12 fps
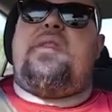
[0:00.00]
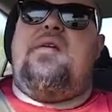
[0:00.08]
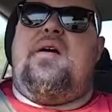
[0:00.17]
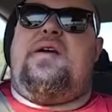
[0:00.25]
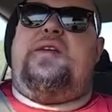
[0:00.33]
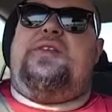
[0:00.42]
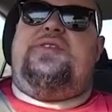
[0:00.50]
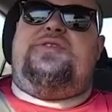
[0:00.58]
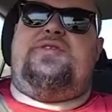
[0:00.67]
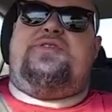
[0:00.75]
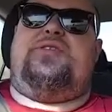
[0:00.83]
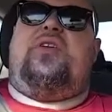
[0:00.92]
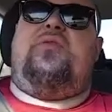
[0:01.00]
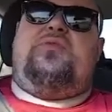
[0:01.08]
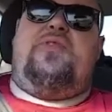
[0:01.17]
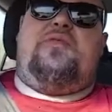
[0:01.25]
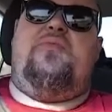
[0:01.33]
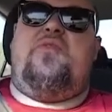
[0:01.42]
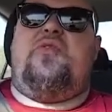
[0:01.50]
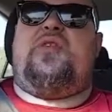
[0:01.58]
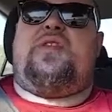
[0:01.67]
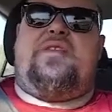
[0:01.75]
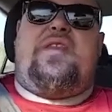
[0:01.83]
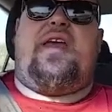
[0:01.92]
I usually don't do more
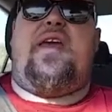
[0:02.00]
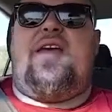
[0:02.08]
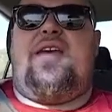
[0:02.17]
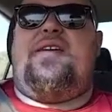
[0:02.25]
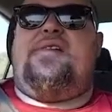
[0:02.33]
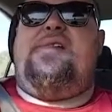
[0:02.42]
than that.